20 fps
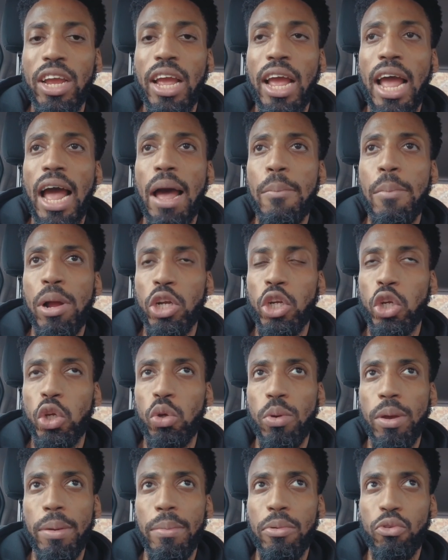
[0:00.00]
how much
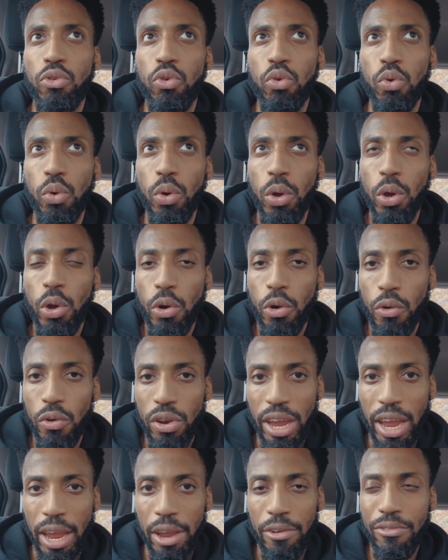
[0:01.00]
you're able to
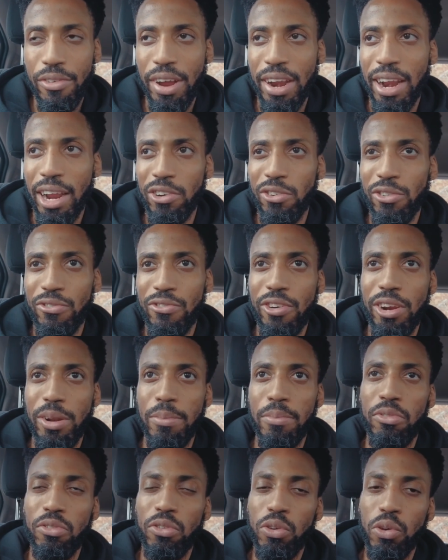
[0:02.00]
create financial
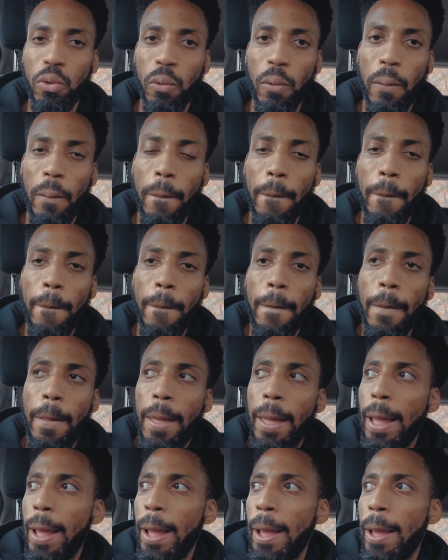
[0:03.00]
freedom too.
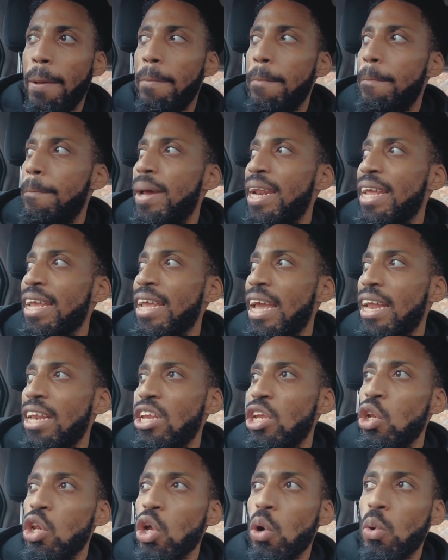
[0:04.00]
But again,
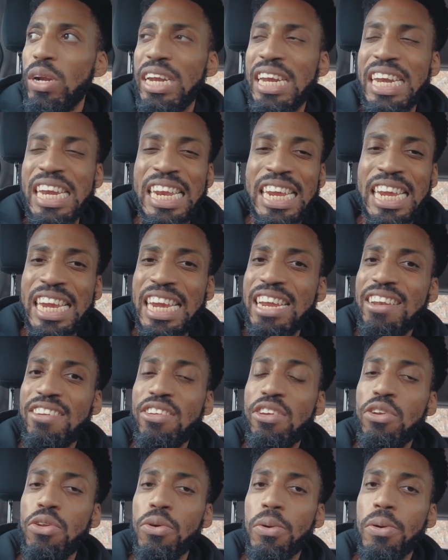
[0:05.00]
you don't need
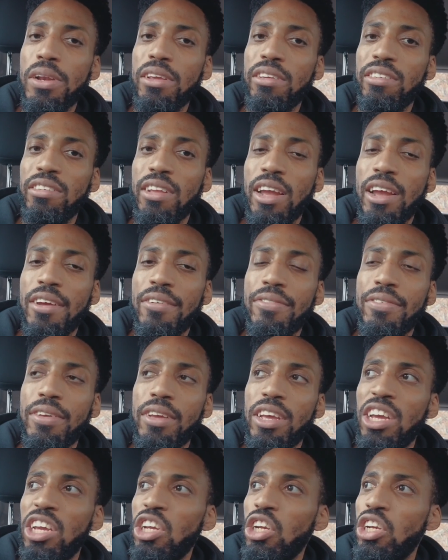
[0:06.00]
to do this stuff.
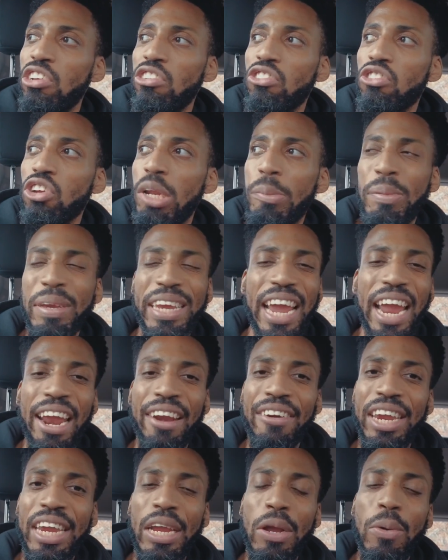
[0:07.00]
You're just going to be
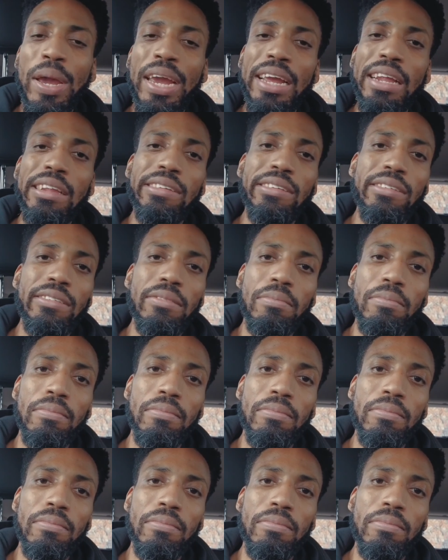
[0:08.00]
carrying weights.